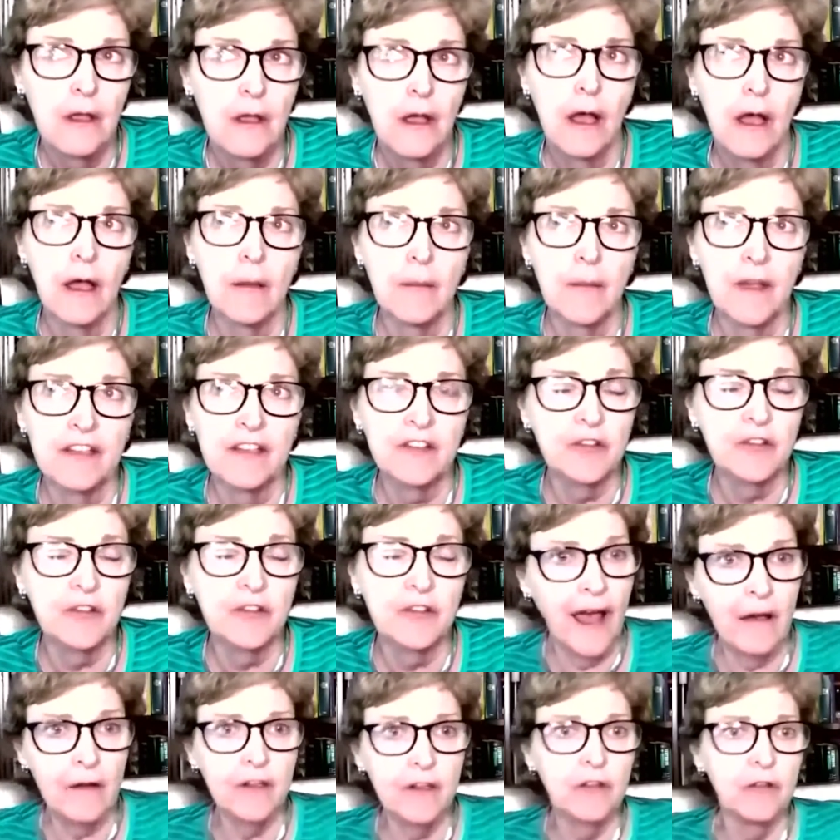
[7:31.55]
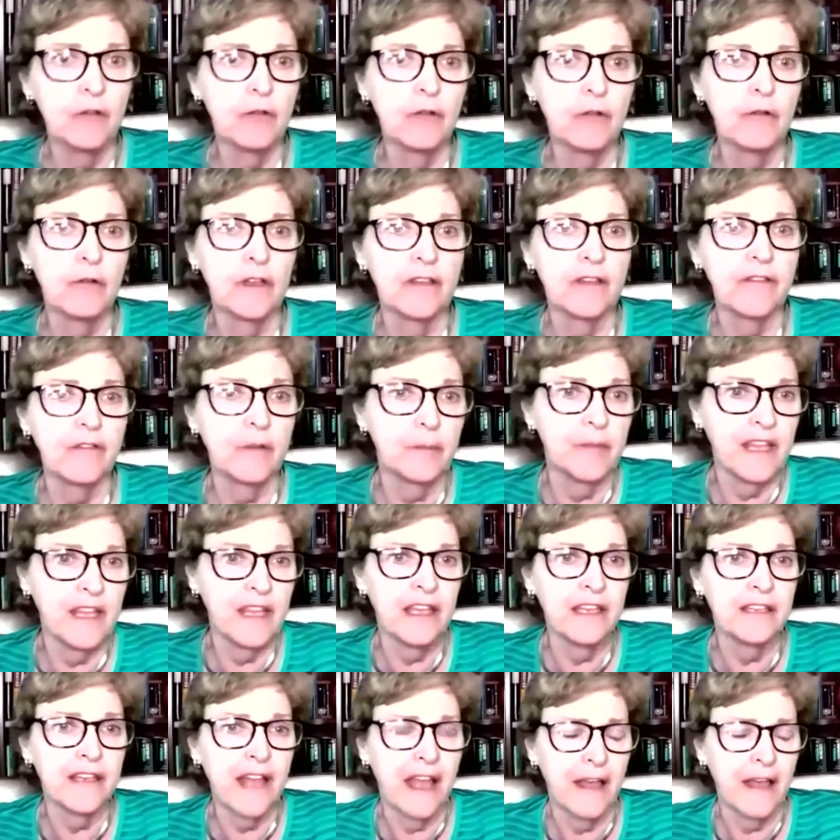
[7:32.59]
And so how do you even
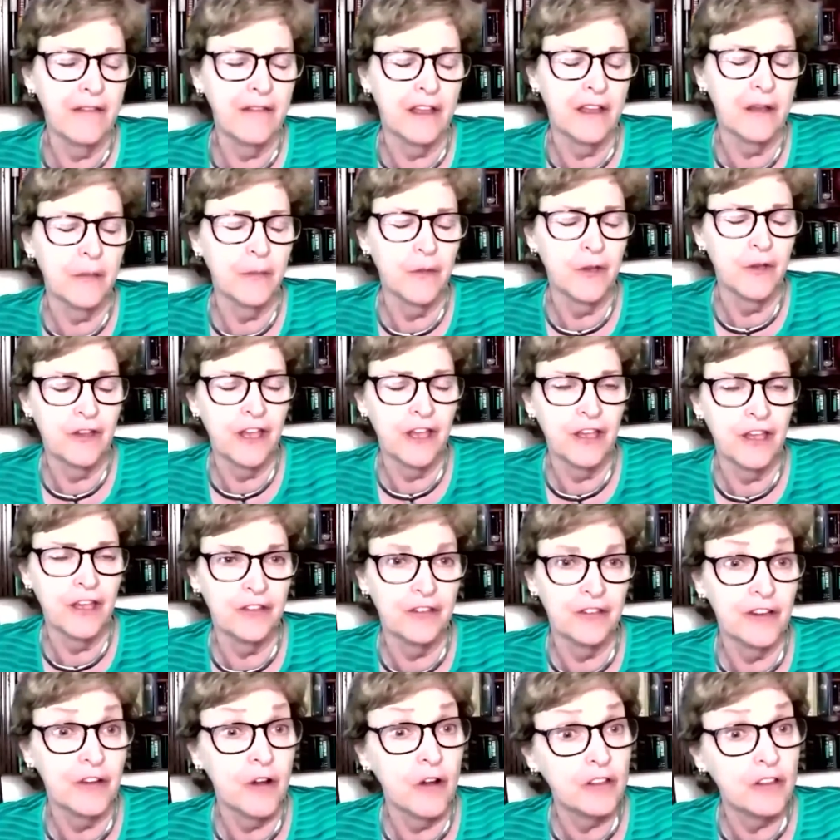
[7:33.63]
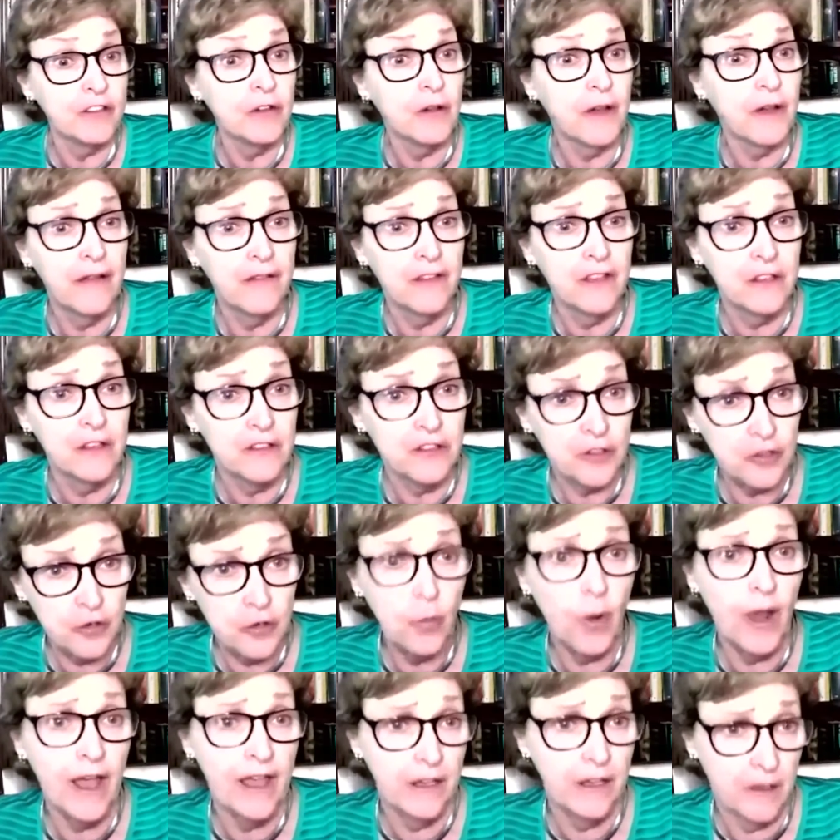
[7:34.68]
begin to have that communication, and also having the
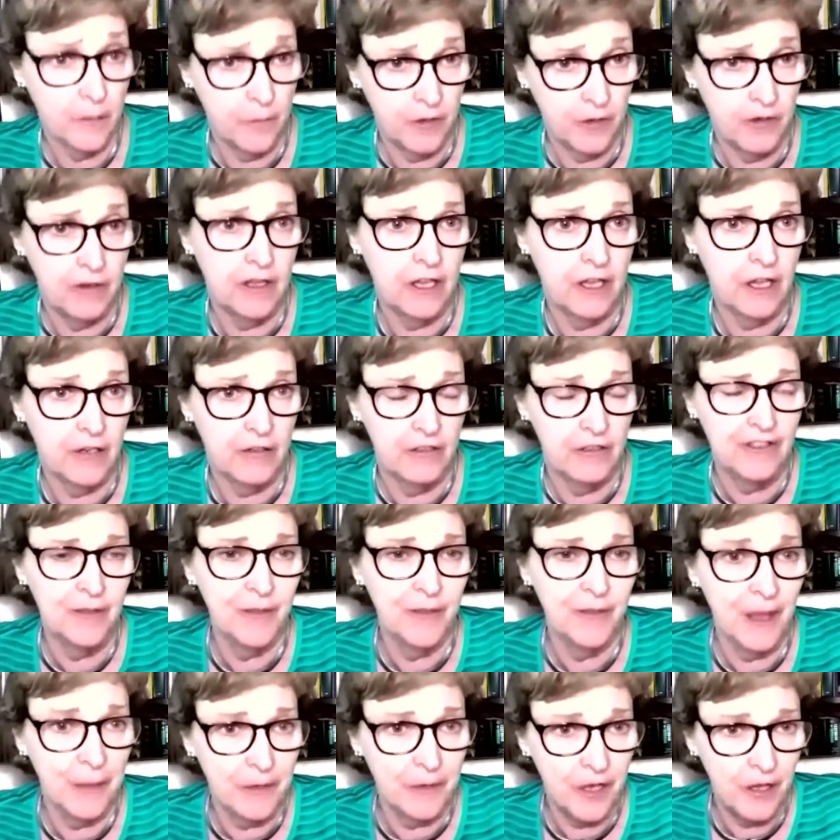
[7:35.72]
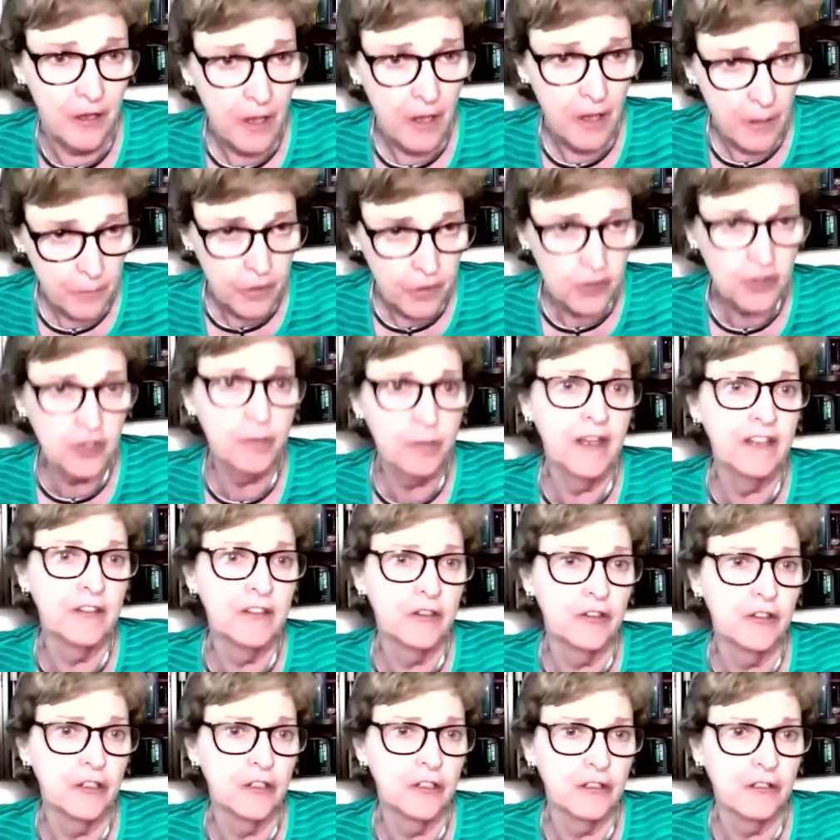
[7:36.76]
two-way communication to be able to push
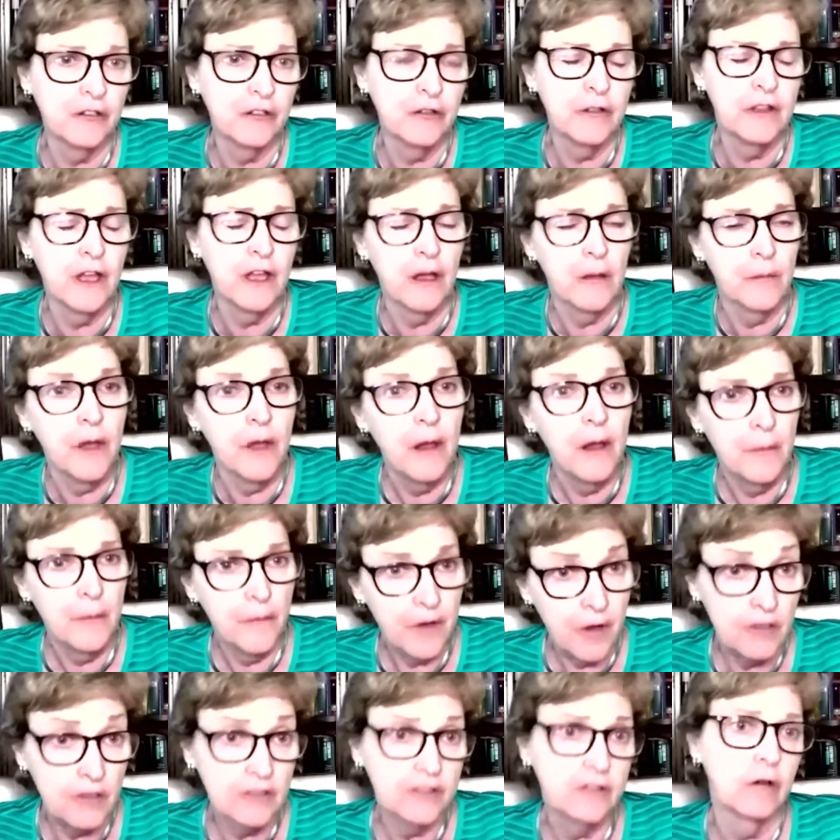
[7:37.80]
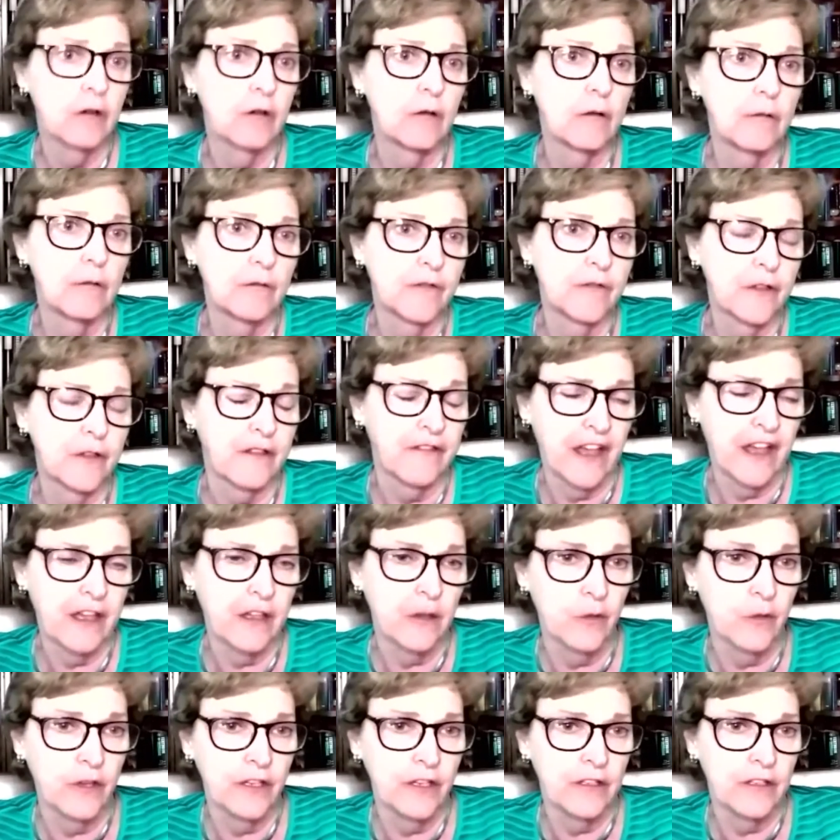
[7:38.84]
messages to them, but also for the
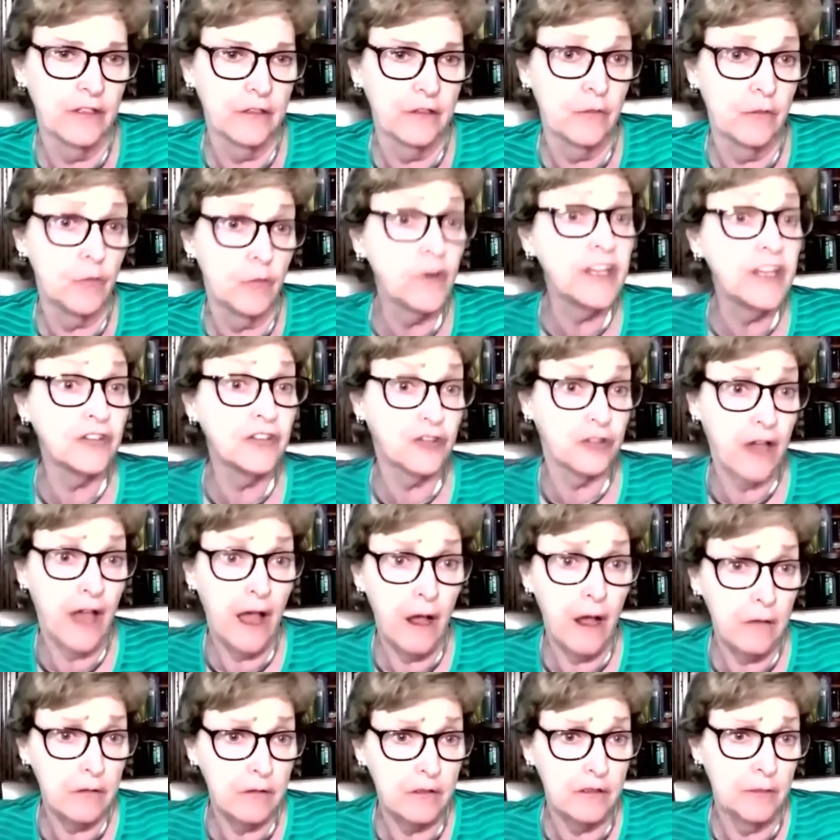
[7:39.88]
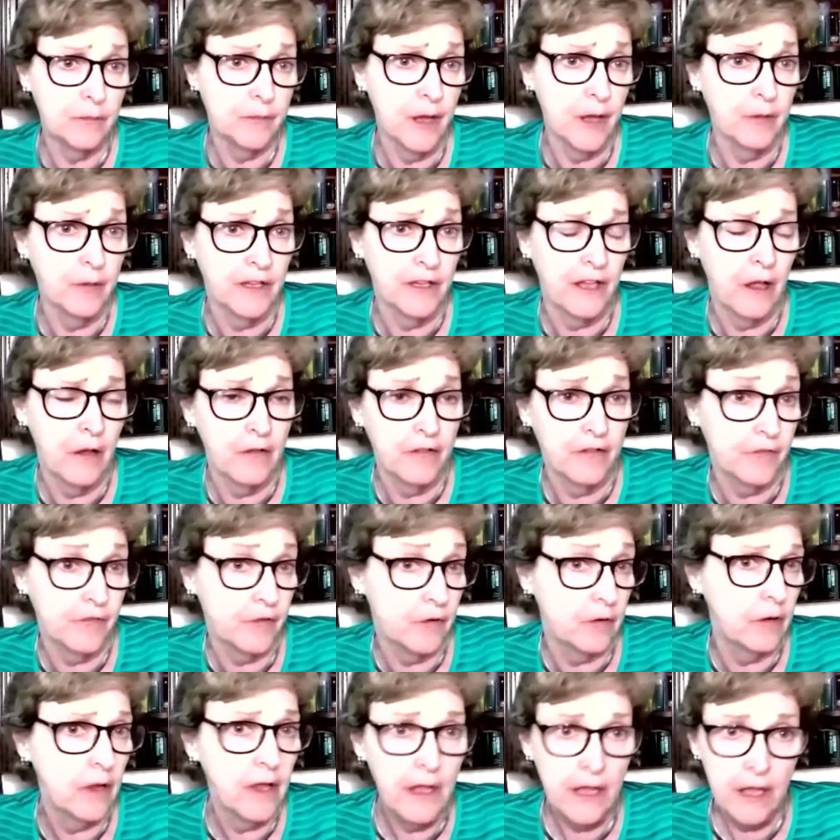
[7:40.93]
evacuees to reach out to public health
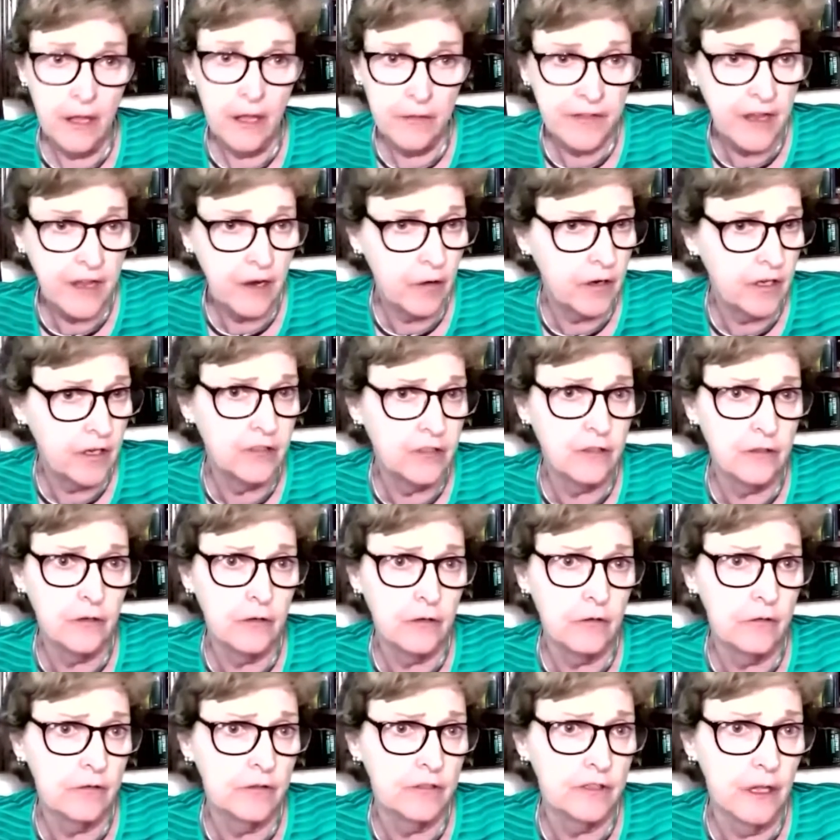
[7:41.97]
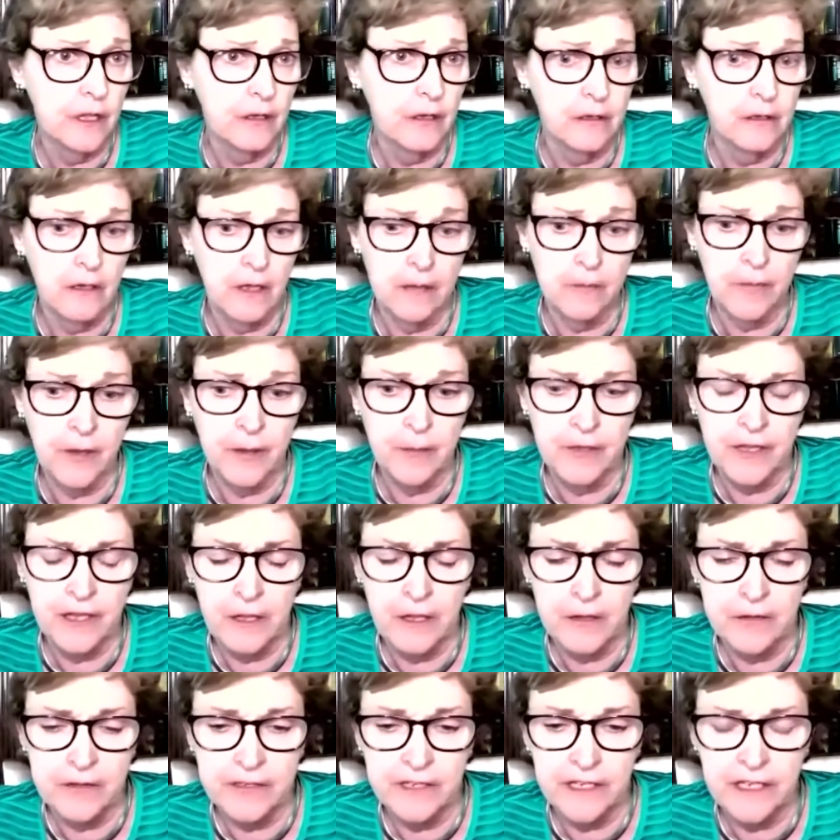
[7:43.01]
for healthcare concerns and public
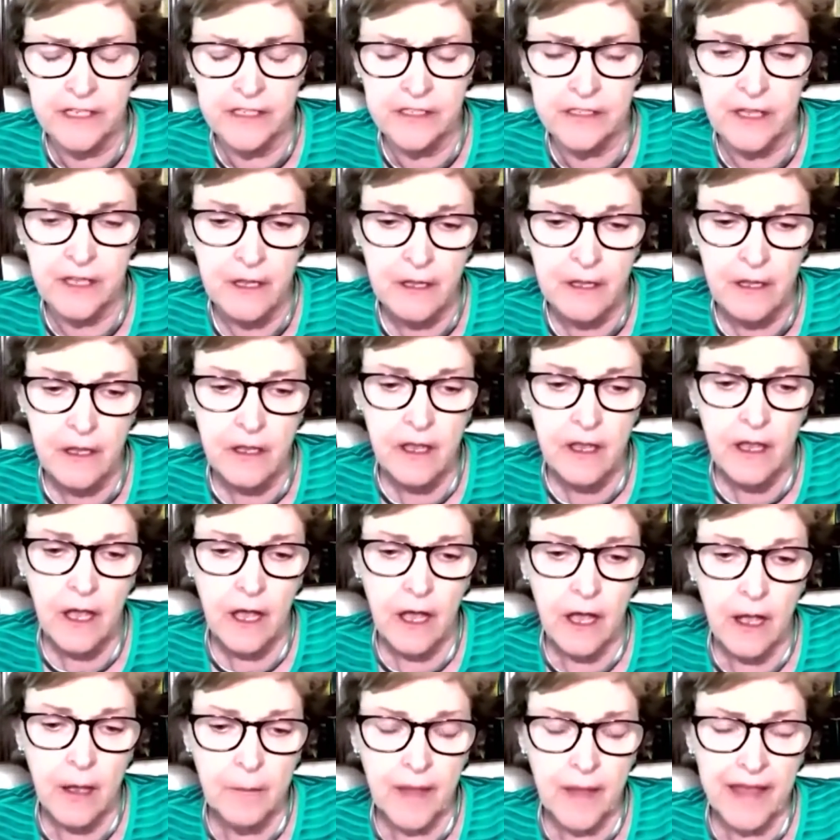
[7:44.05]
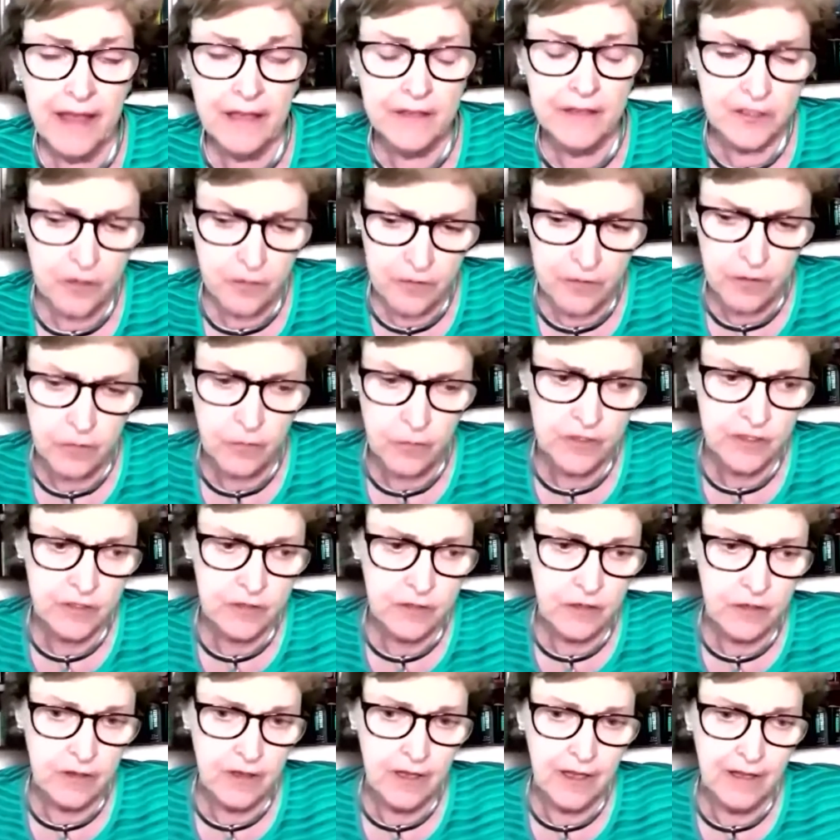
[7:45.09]
health needs. And so there was,